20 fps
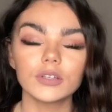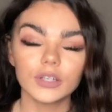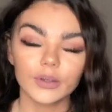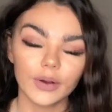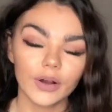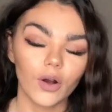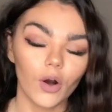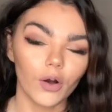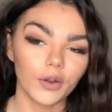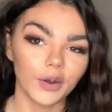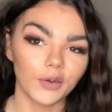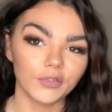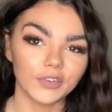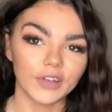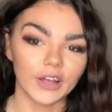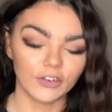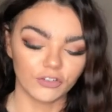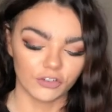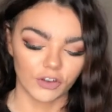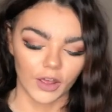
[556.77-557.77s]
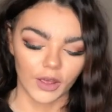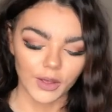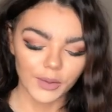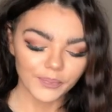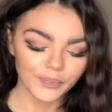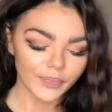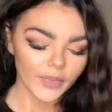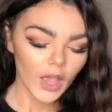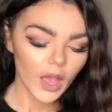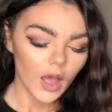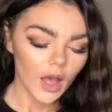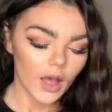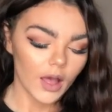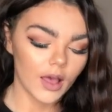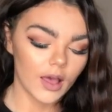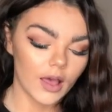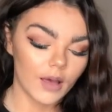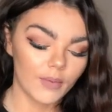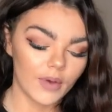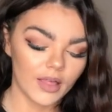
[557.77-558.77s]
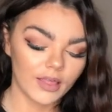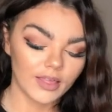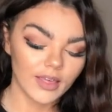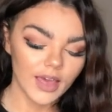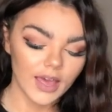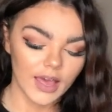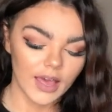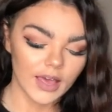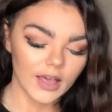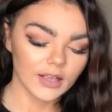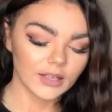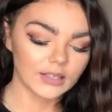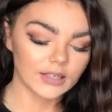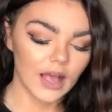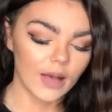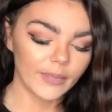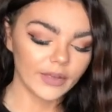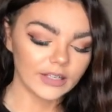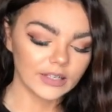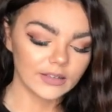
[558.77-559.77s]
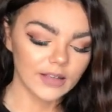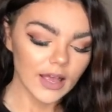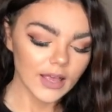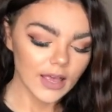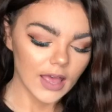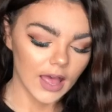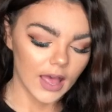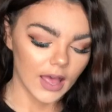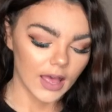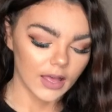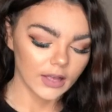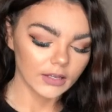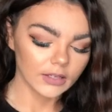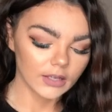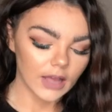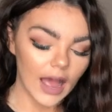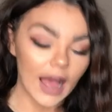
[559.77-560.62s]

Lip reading: so I got an oversized shirt. This, I'm excited.